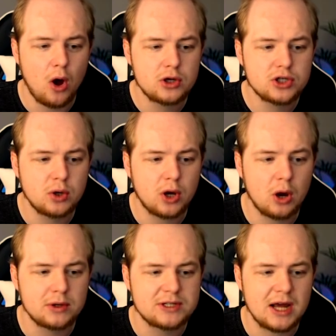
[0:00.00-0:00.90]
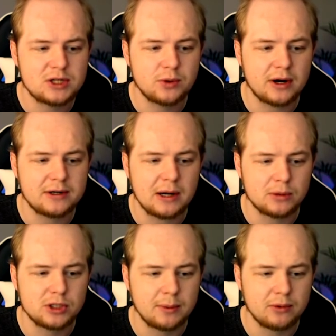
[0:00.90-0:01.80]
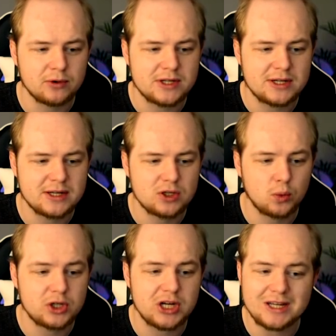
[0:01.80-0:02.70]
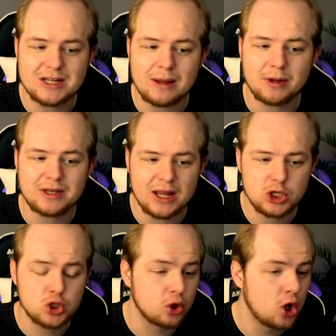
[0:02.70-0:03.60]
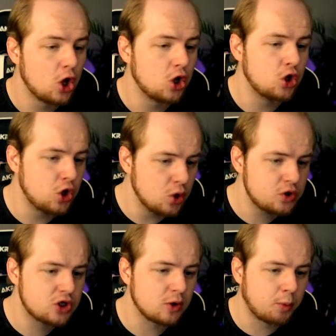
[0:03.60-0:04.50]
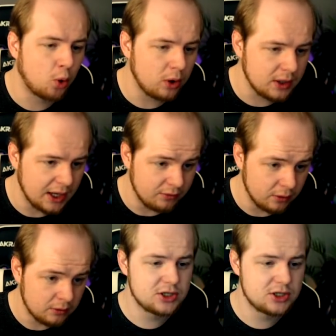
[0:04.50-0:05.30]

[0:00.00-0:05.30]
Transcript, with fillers: also coincides with our downward sloping resistance, which is a potential new support level.